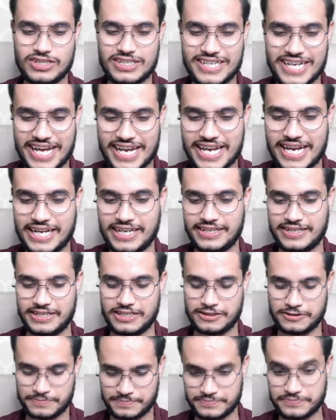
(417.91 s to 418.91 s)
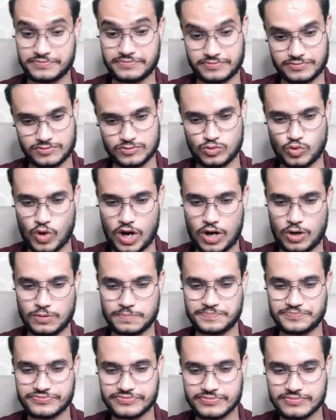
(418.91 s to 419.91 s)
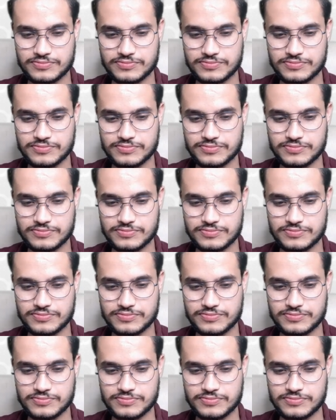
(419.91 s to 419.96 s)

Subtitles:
tenant. Wow.